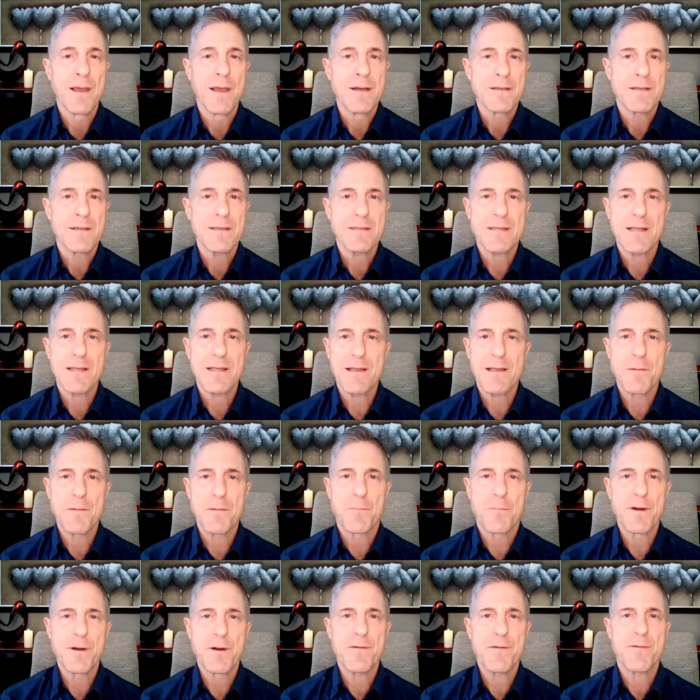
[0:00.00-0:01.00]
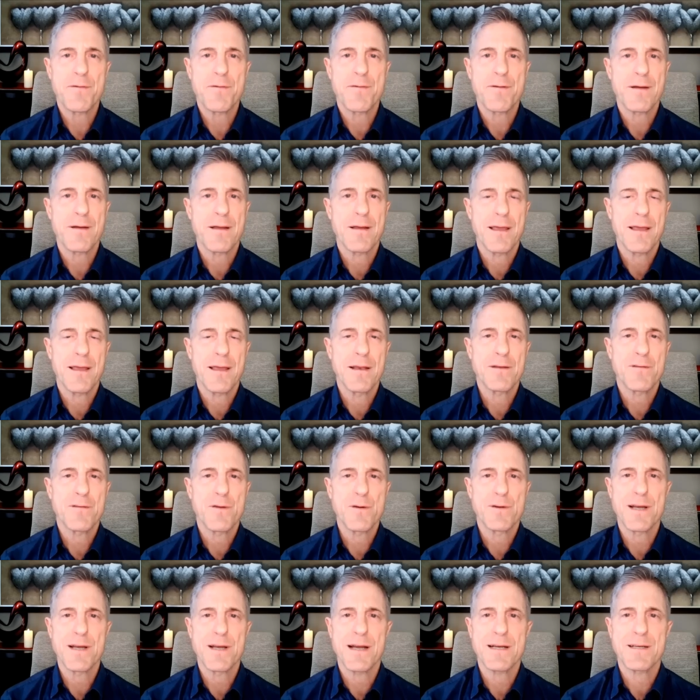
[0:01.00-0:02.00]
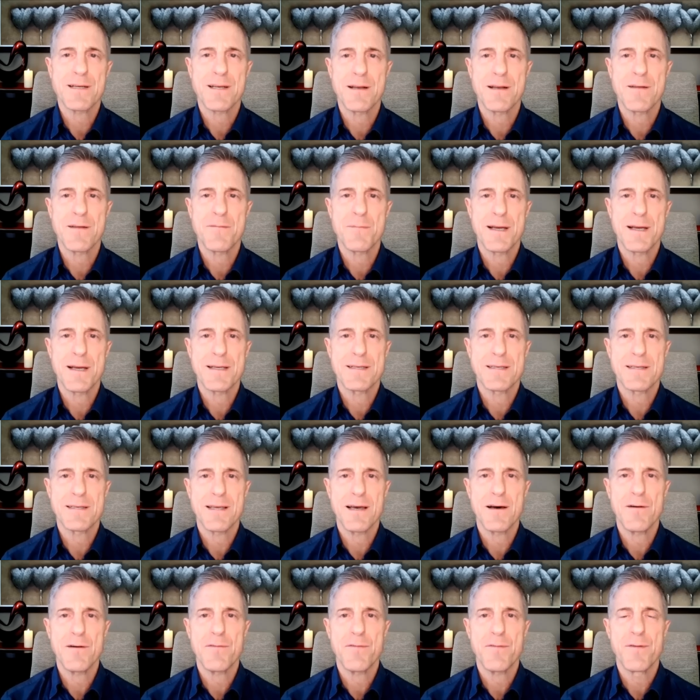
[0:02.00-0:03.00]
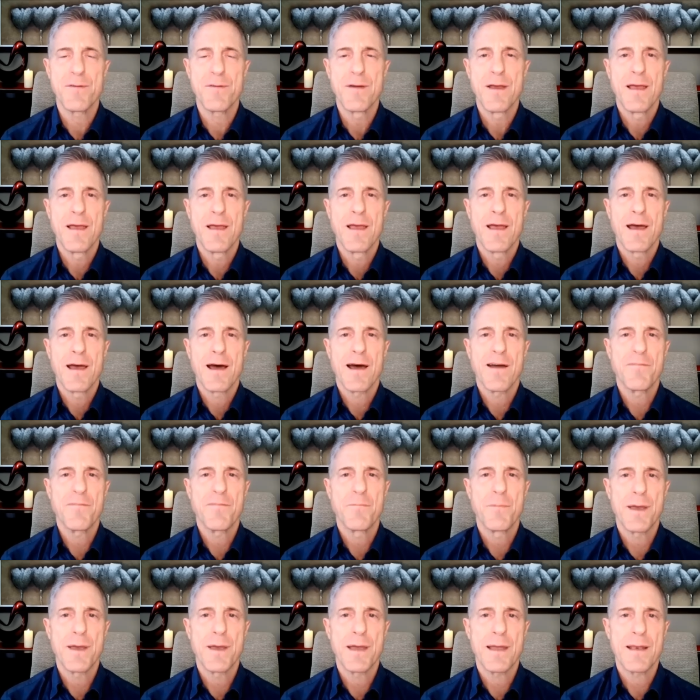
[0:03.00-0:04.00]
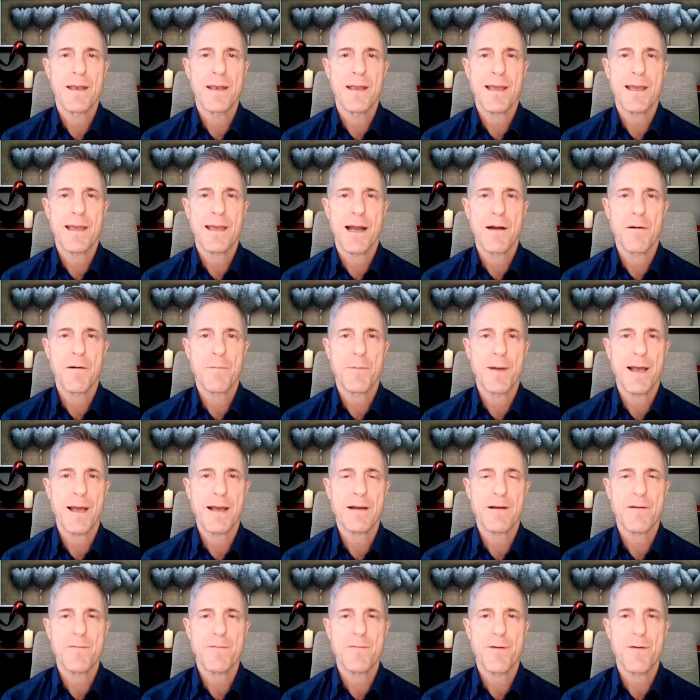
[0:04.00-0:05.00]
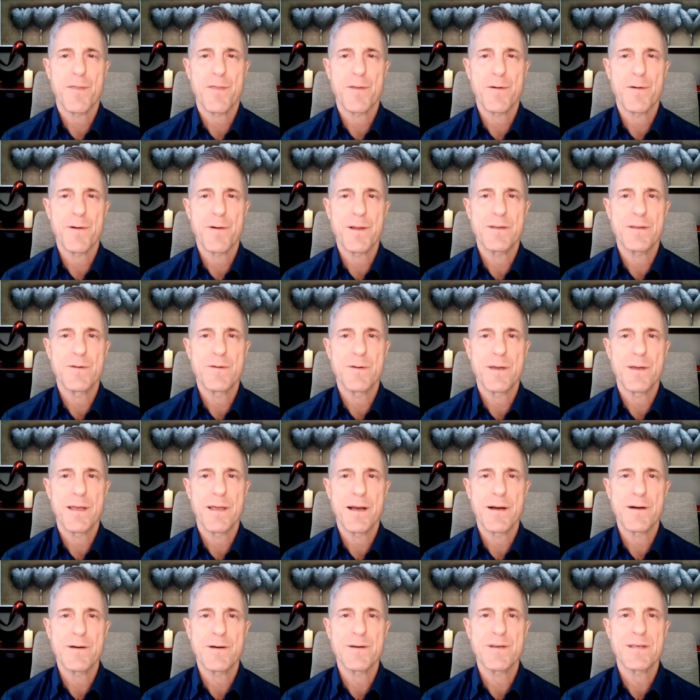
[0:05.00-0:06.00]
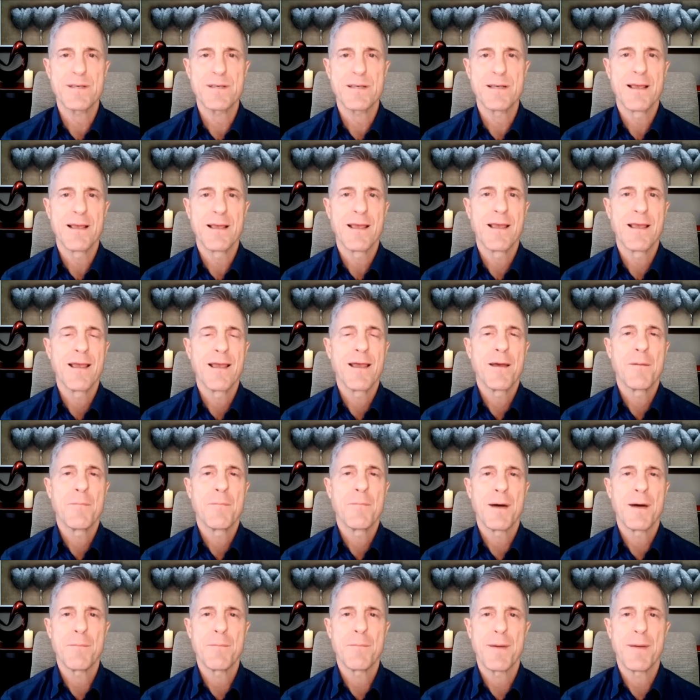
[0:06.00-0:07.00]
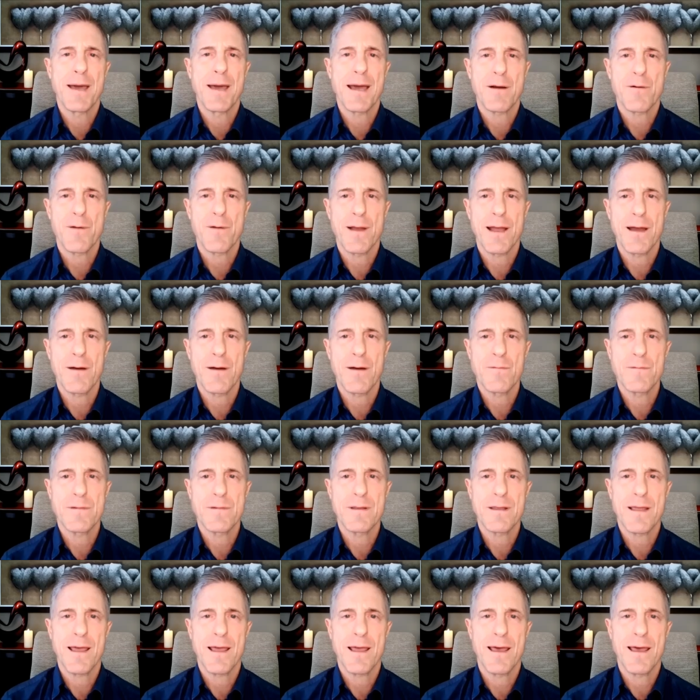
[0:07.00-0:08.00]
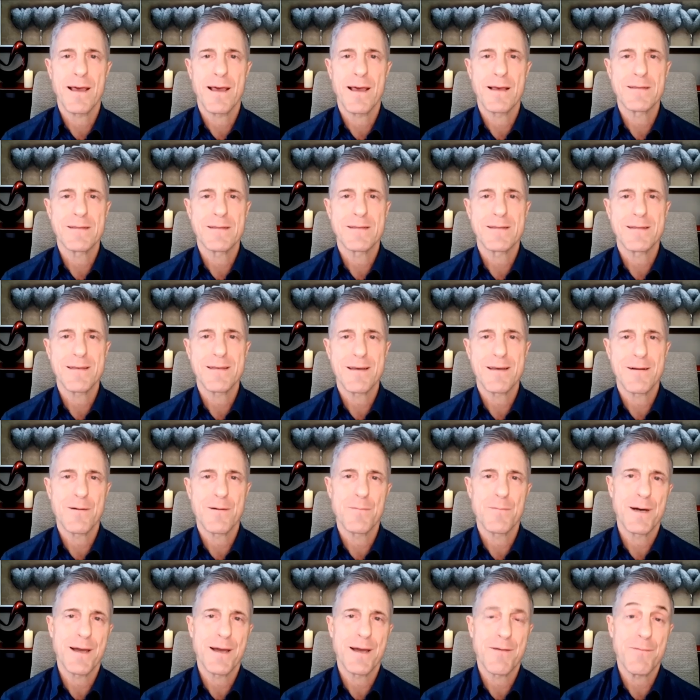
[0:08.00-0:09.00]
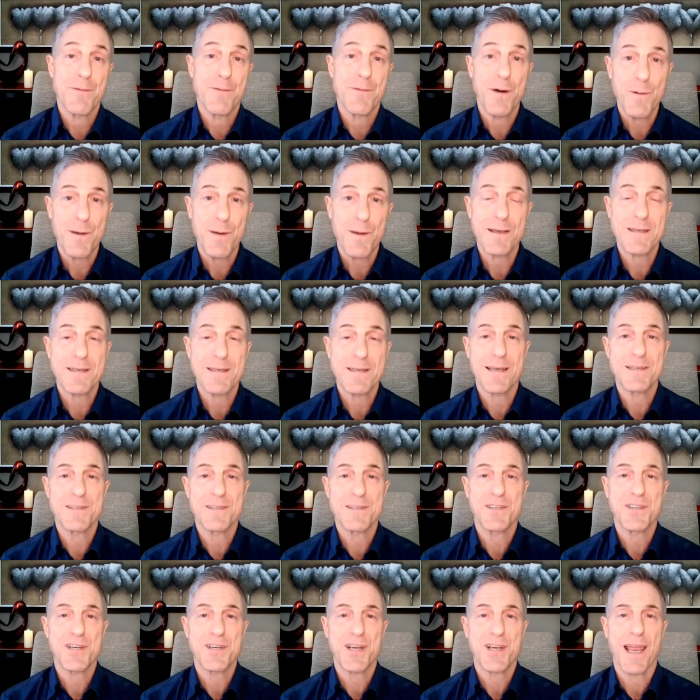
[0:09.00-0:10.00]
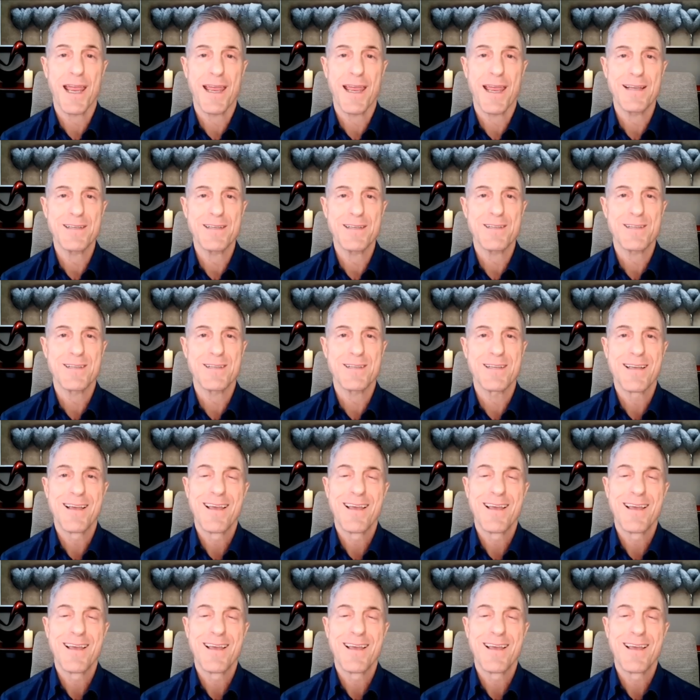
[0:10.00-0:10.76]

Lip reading: Just a little brief introduction of myself. I've been a chiropractor for 32 years. My background my focus has changed